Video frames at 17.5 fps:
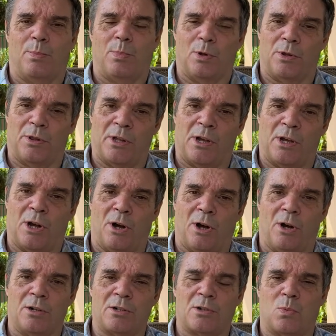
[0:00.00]
But the
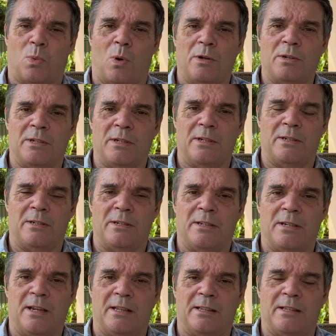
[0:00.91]
courts wanted to
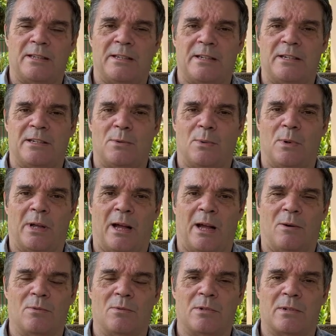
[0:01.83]
take this into
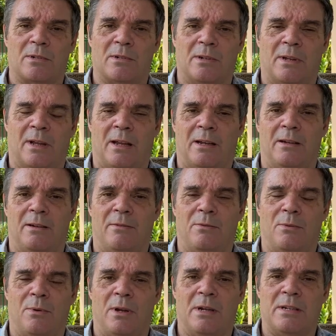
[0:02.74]
account
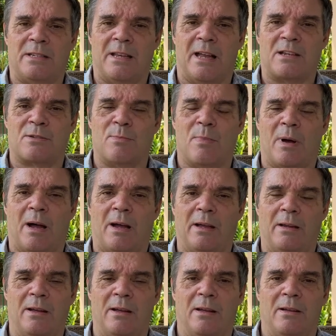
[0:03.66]
and assess
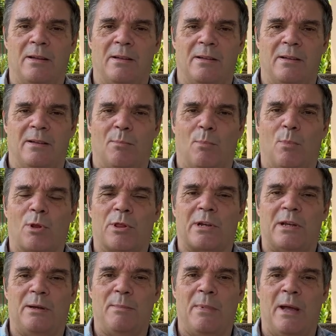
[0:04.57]
my
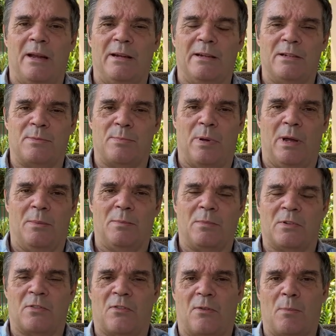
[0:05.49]
monthly maintenance
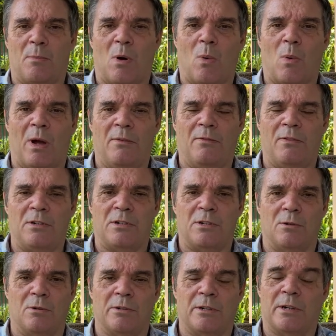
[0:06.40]
payments for my wife and
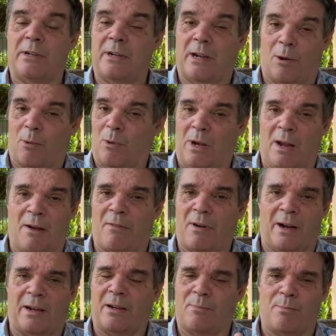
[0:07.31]
children. Now, I
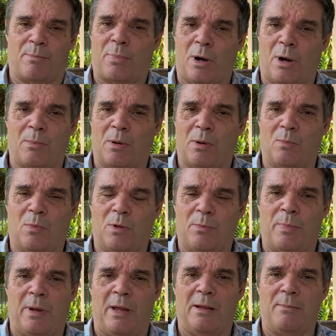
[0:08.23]
never had a problem
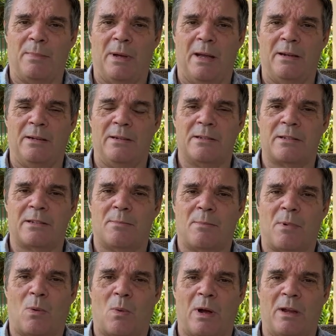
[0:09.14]
with paying maintenance to
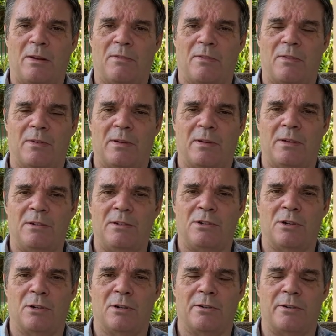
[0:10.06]
my wife and
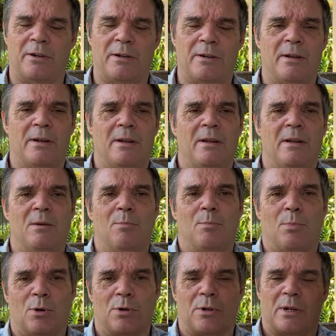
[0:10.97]
children,
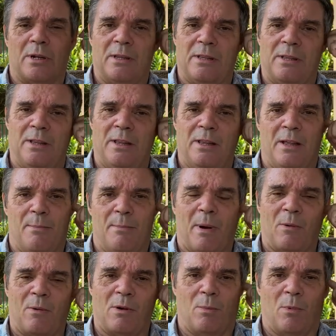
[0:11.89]
but the
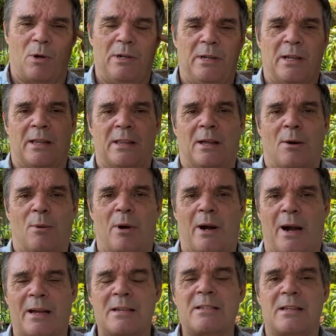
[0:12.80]
amount of money that they
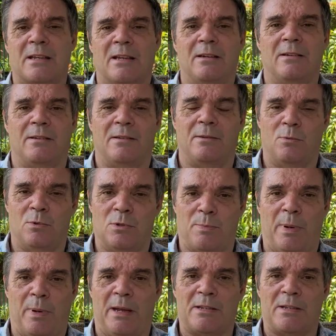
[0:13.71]
were asking was
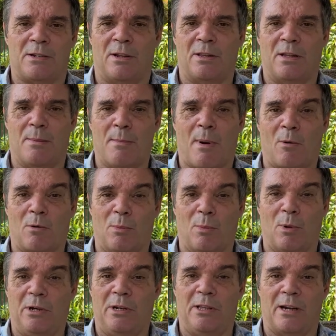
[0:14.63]
based on the amount
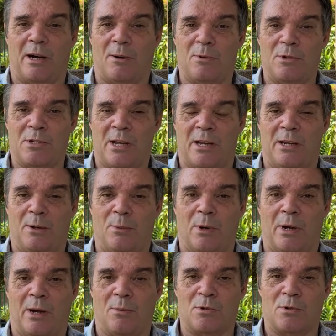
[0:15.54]
of money that I was earning
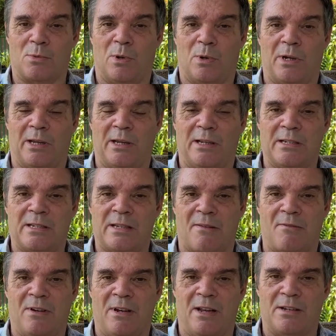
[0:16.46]
when I was working
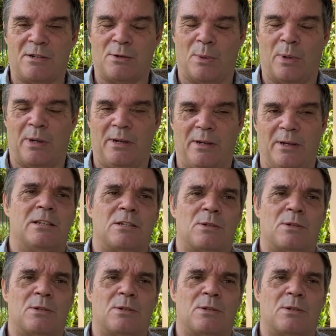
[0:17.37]
7 days a week.